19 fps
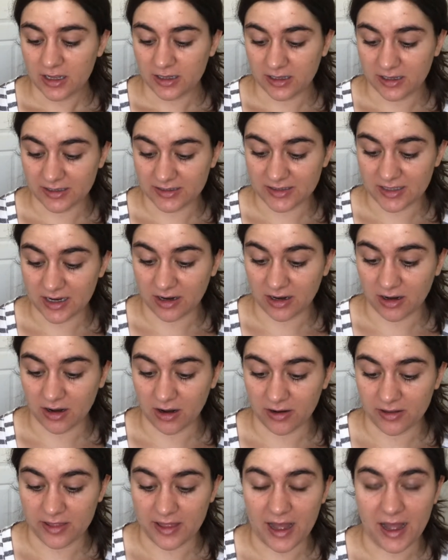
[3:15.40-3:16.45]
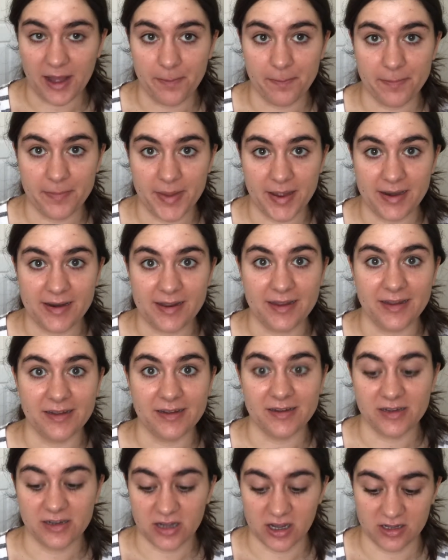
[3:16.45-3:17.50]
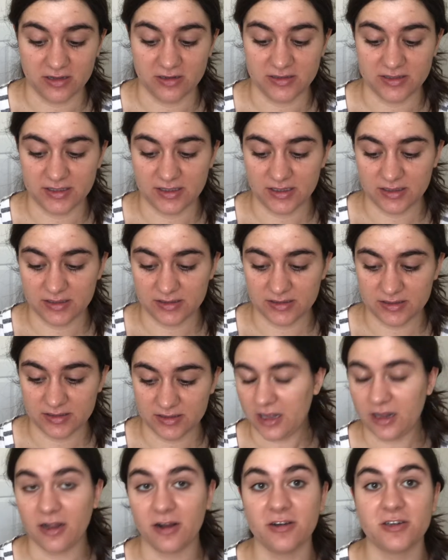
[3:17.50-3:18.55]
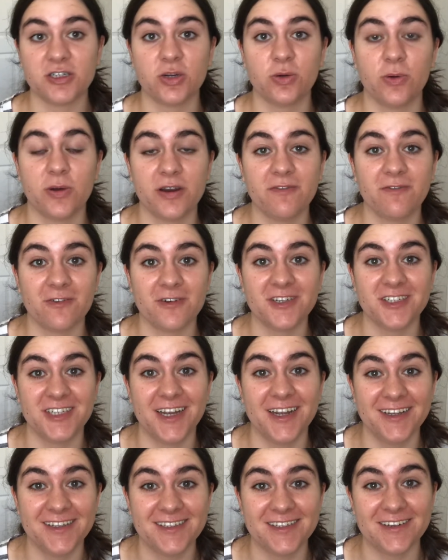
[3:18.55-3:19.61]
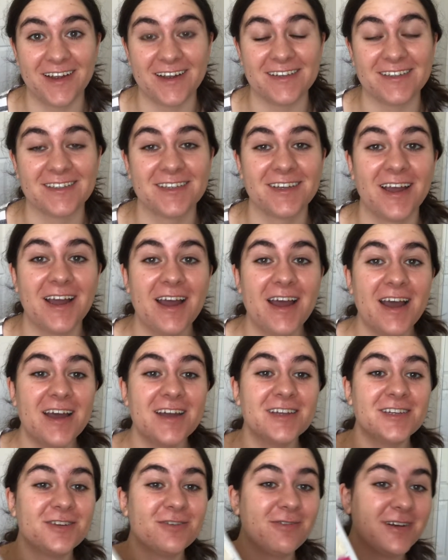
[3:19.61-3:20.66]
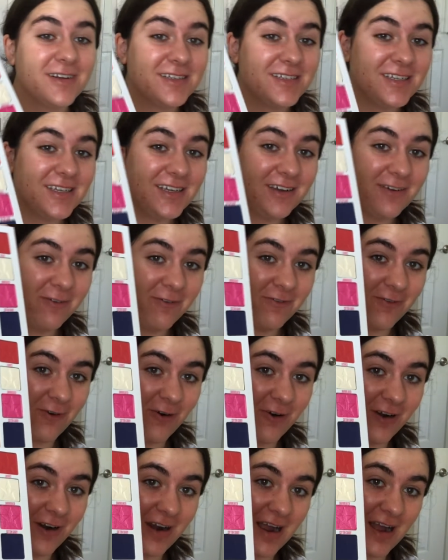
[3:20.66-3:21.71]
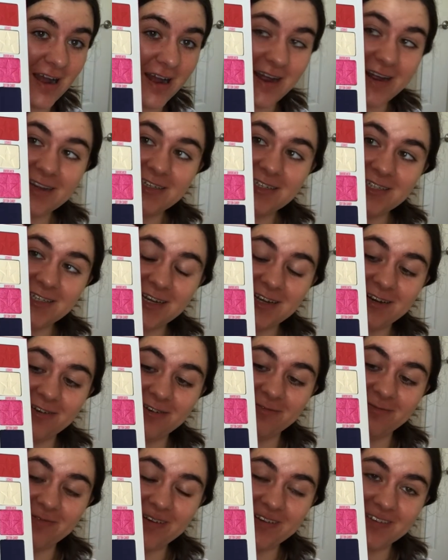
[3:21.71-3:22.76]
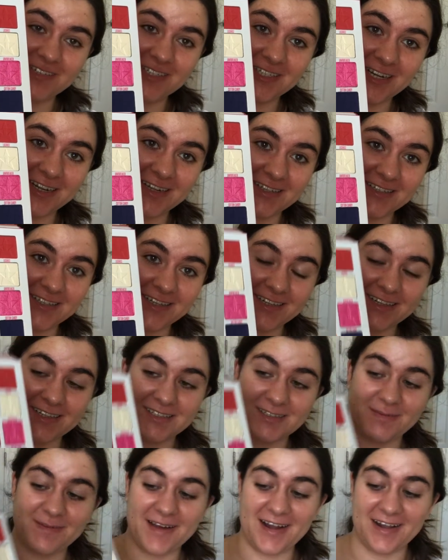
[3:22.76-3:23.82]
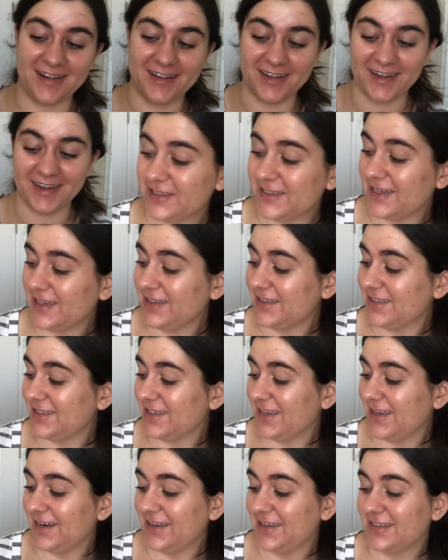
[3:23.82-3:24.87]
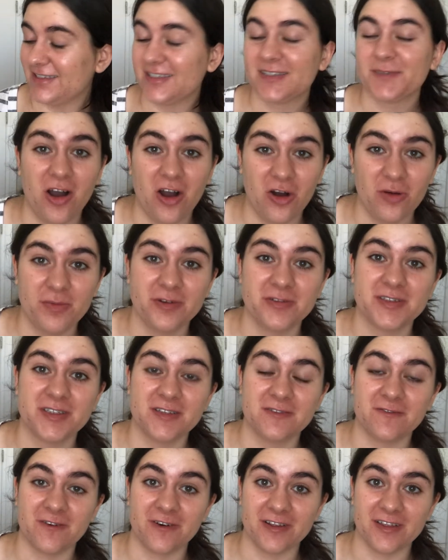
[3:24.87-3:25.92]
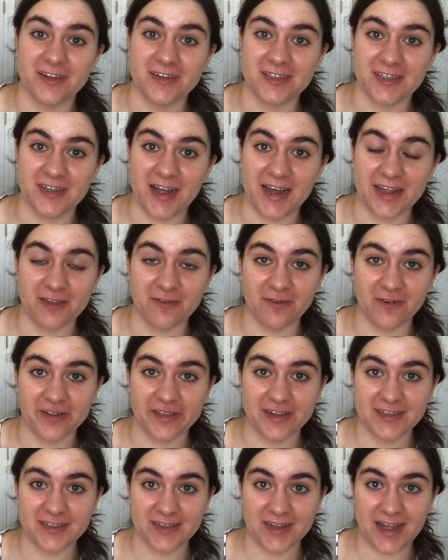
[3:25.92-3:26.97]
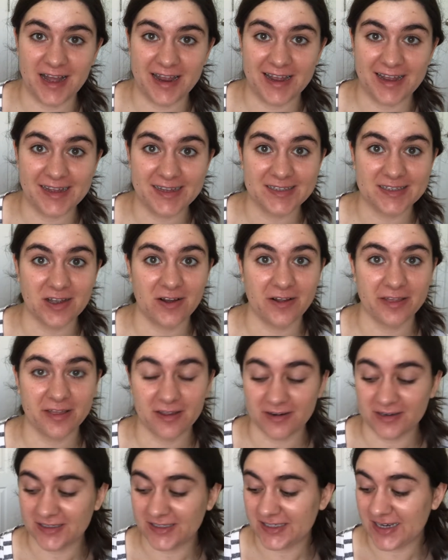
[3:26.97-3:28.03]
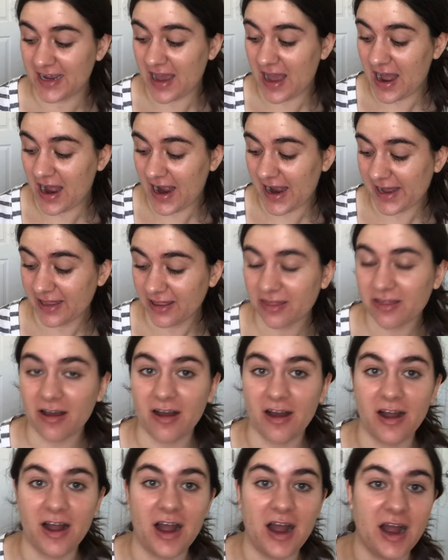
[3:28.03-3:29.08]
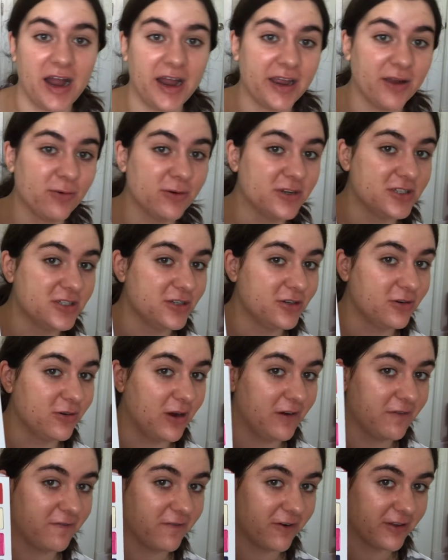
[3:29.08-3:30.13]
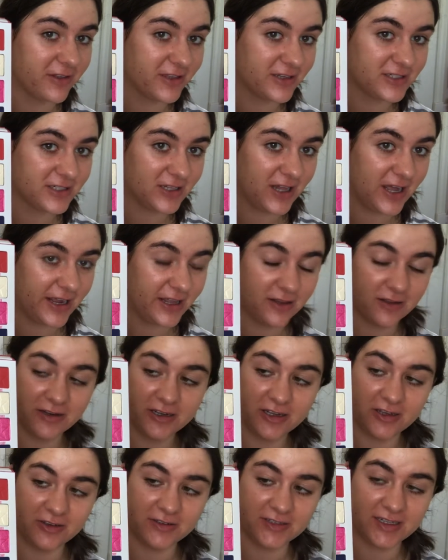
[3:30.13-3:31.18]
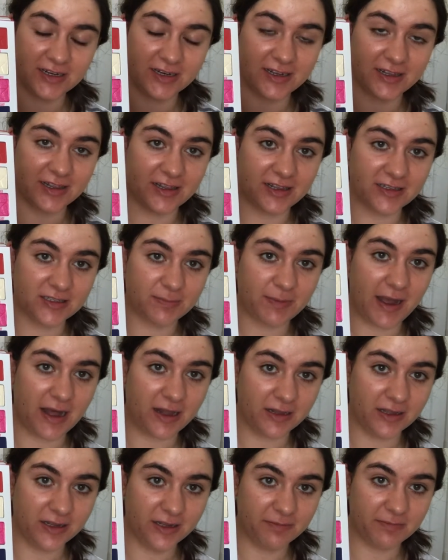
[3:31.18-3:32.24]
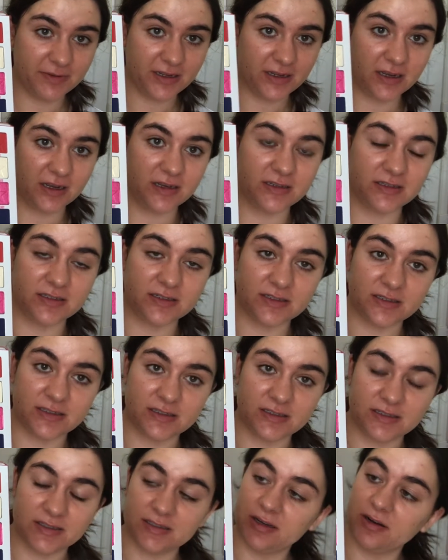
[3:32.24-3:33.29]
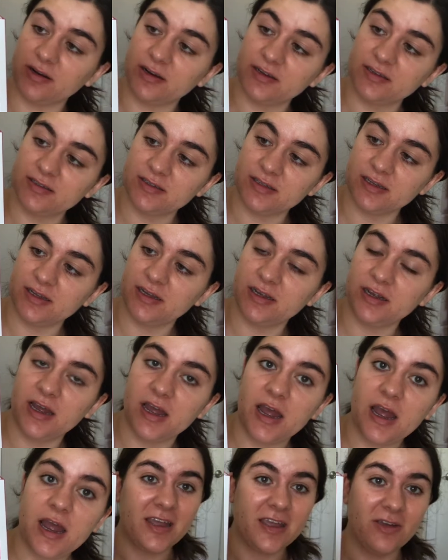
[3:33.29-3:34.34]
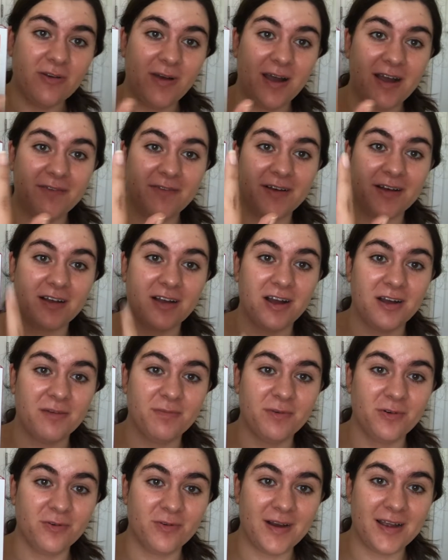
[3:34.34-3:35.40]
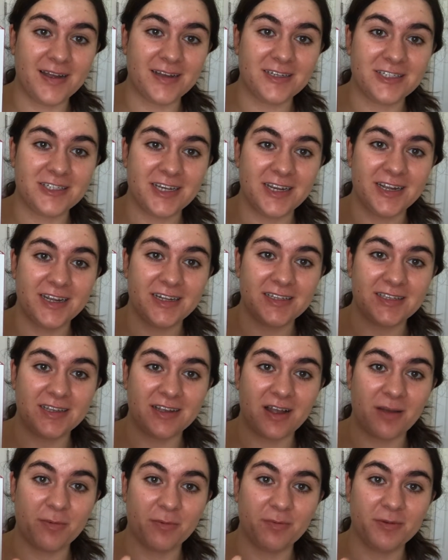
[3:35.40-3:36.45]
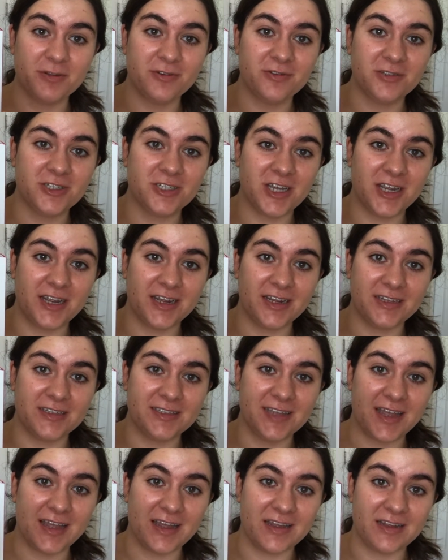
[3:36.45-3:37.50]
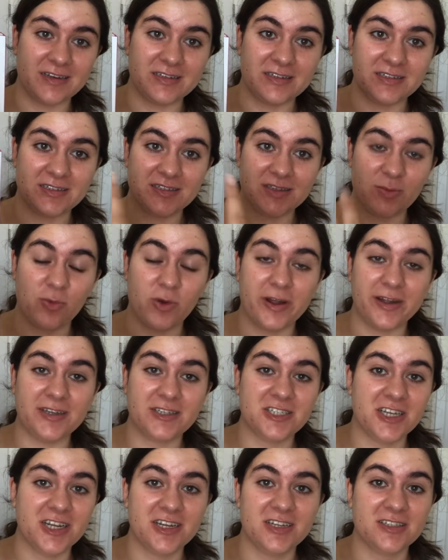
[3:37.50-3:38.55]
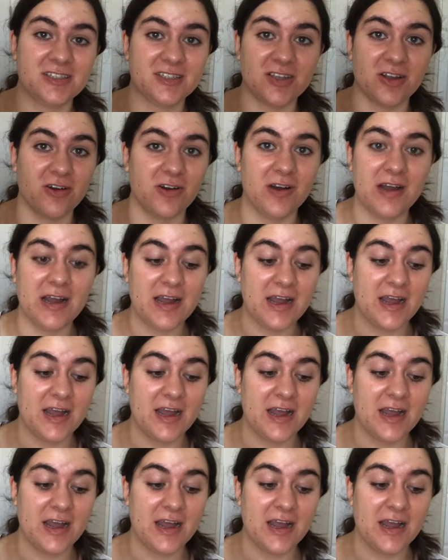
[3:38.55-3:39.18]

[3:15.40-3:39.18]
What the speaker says: because there are that many colors in this. There are 24 shades, you guys. 24 eyeshadow shades in this palette. Since it is almost the 4th of July, the 4th of July is on Thursday, I thought I would do a 4th of July look using this palette because seriously, you have a couple red shades, a couple blue shades, and some white shades, so